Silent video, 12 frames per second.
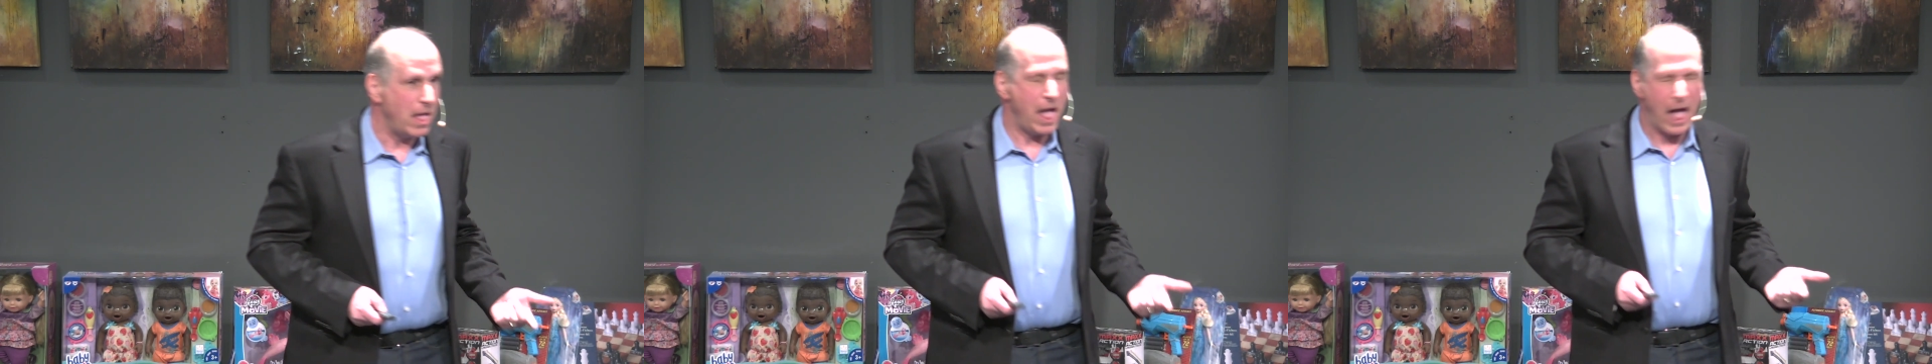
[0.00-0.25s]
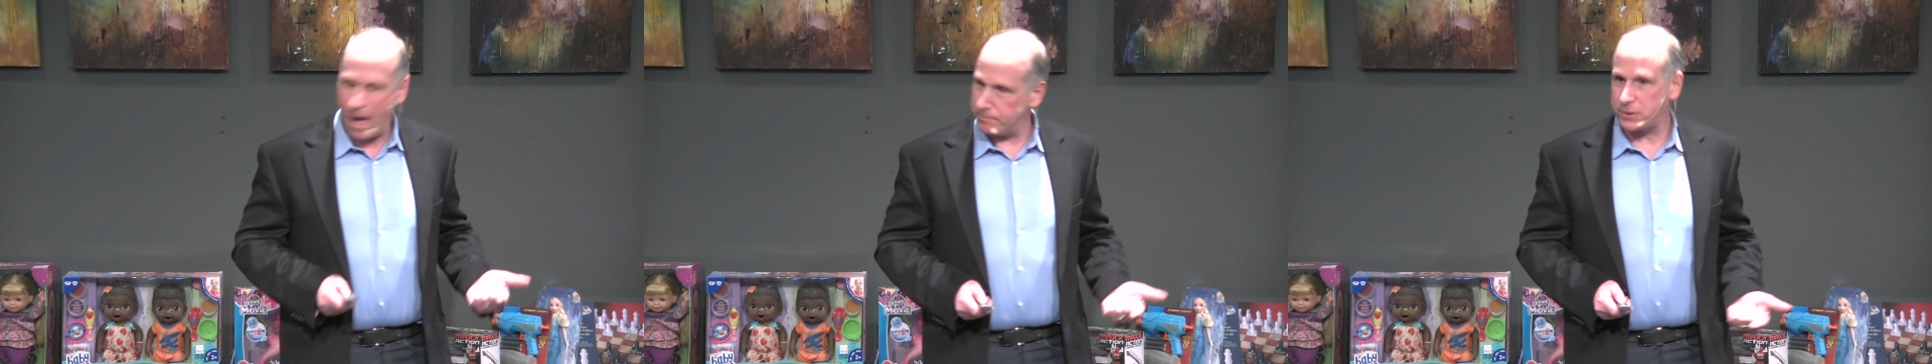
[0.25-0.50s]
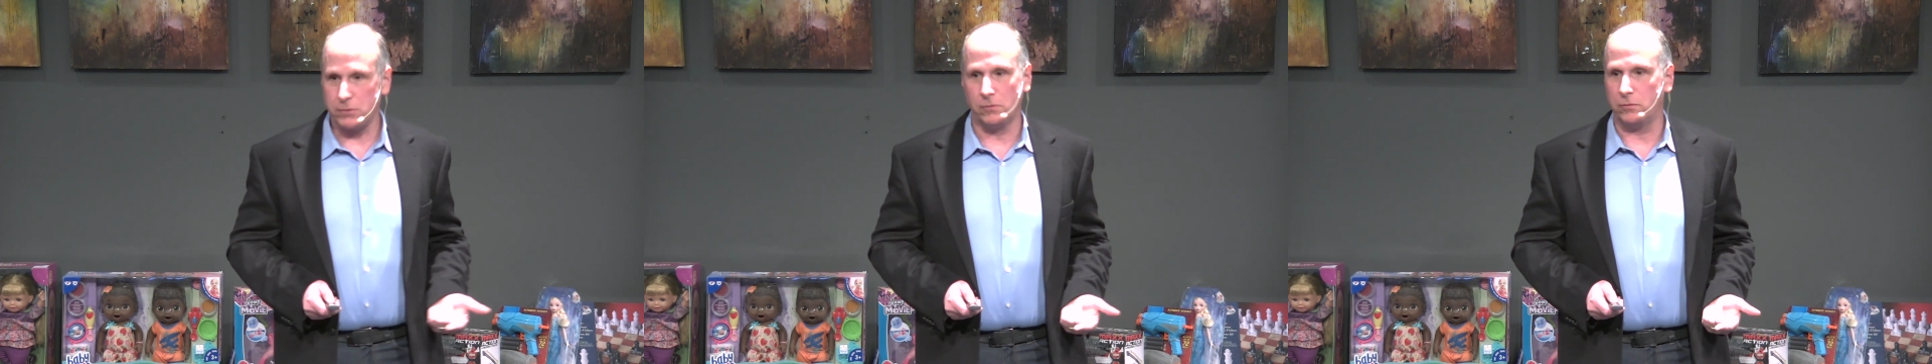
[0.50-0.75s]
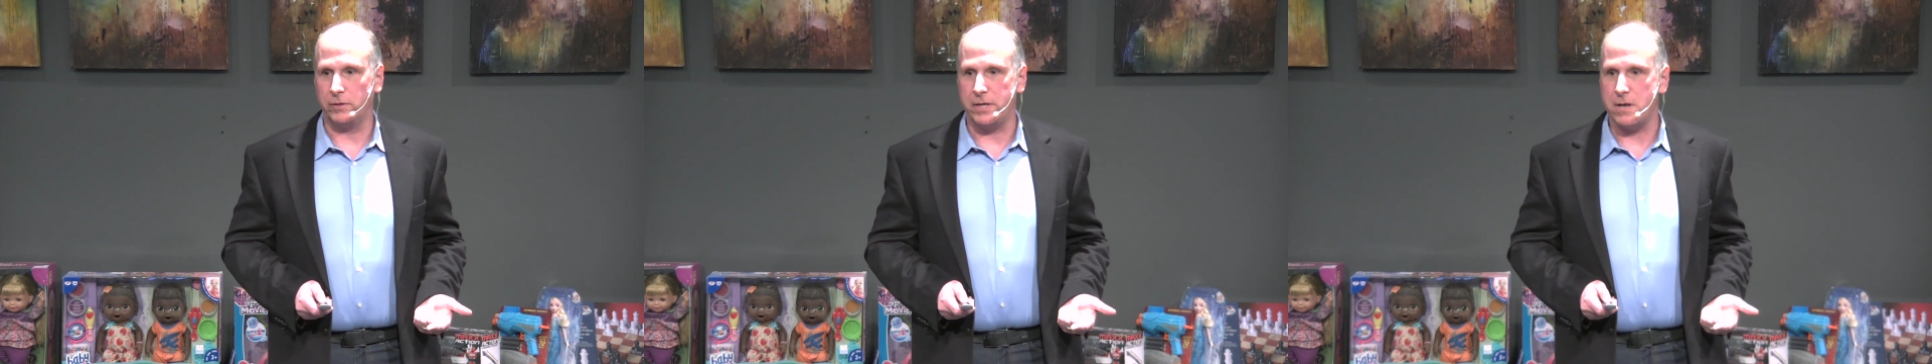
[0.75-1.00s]

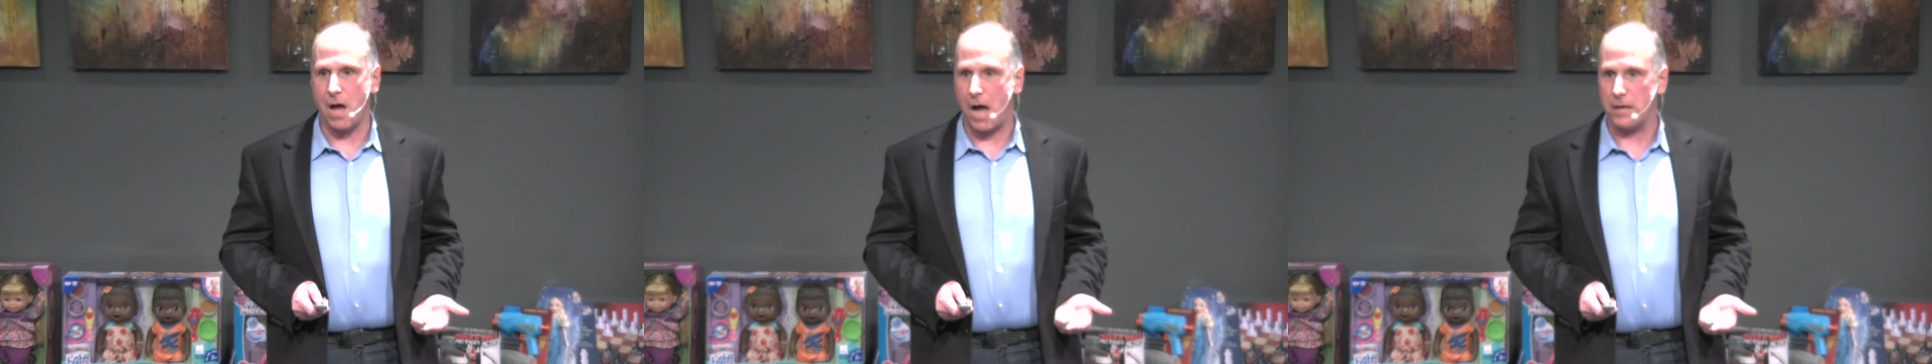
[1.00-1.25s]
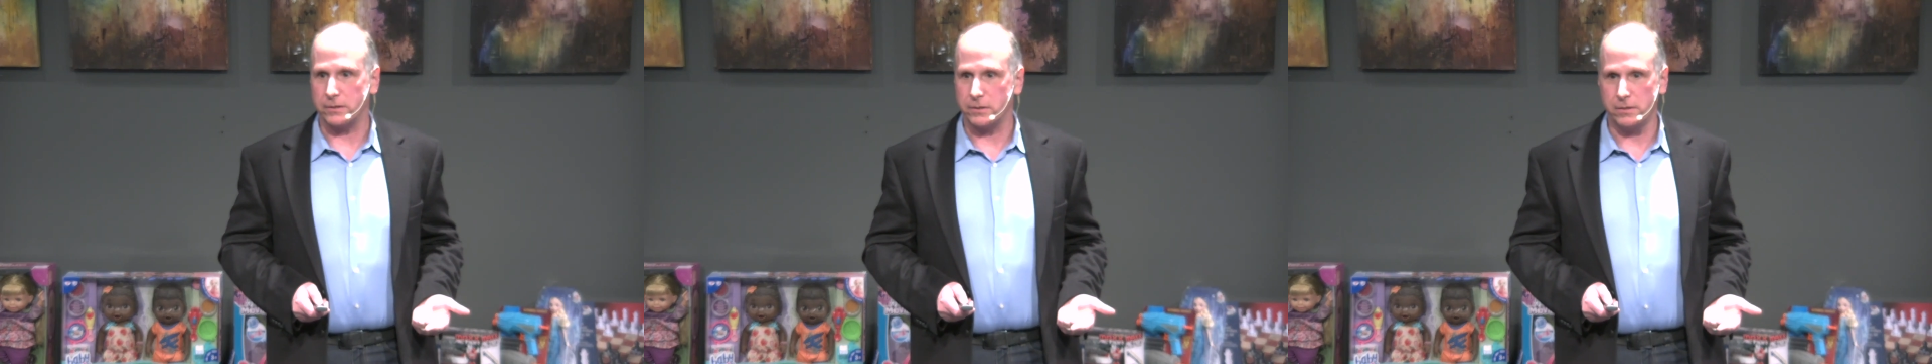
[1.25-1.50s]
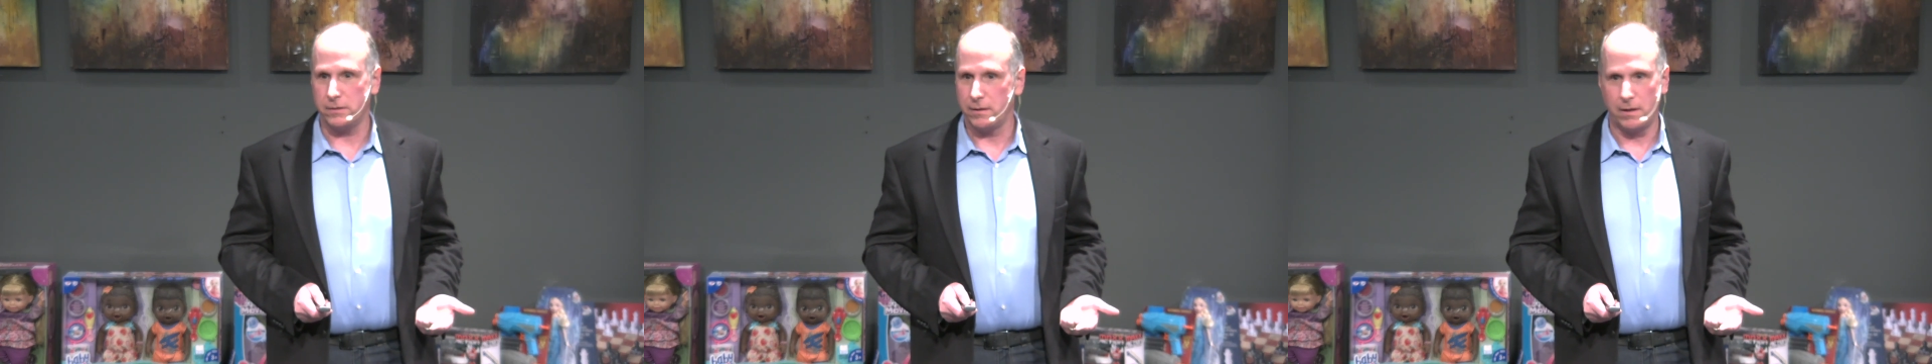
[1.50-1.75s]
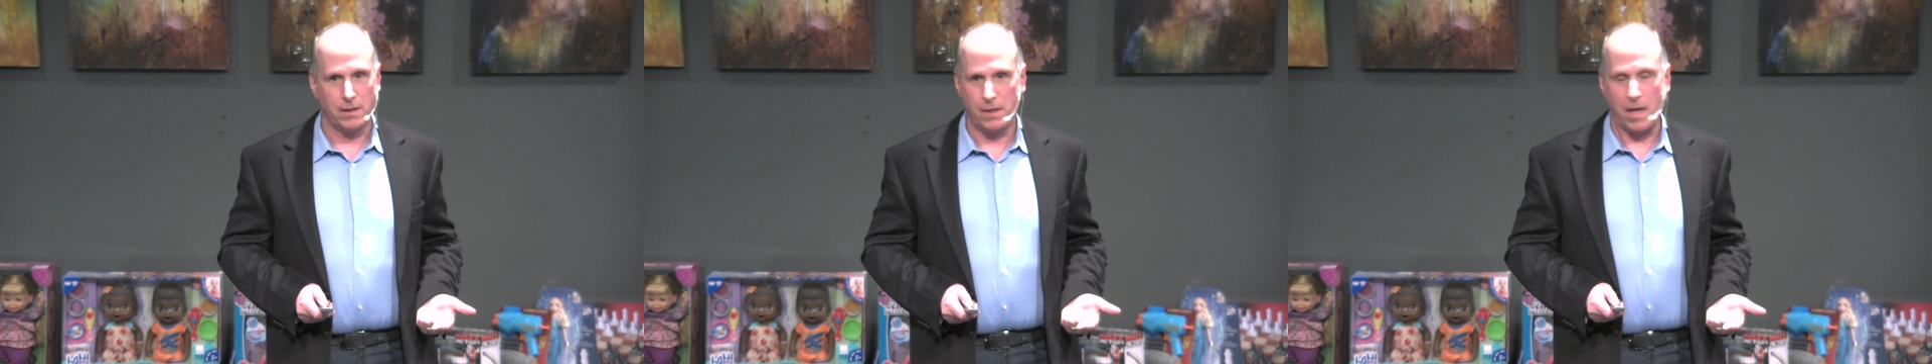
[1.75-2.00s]
Absolutely not.
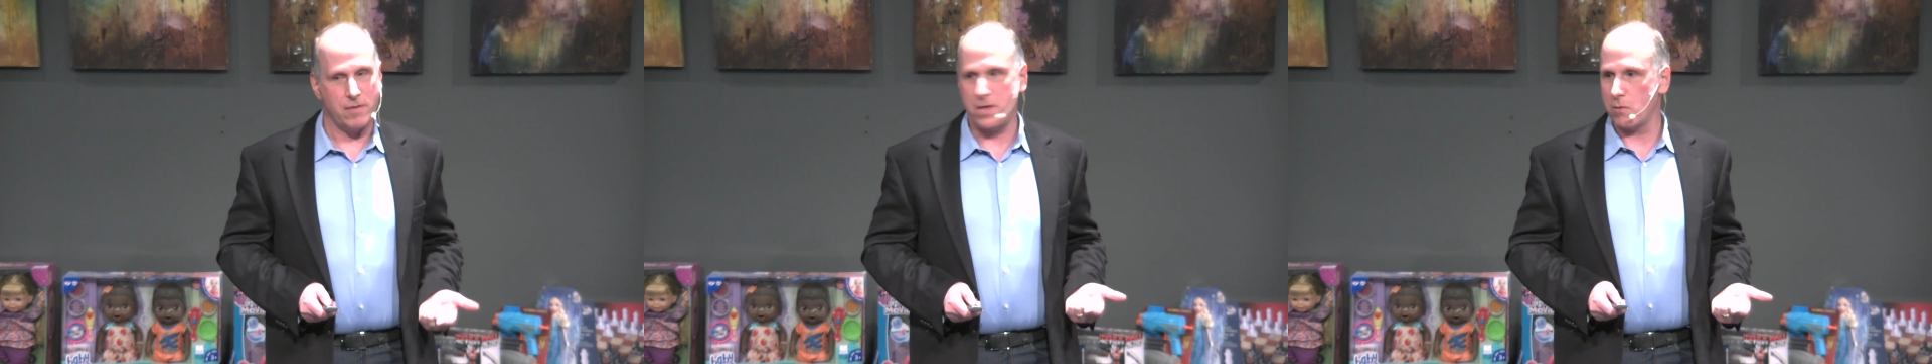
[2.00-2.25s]
And there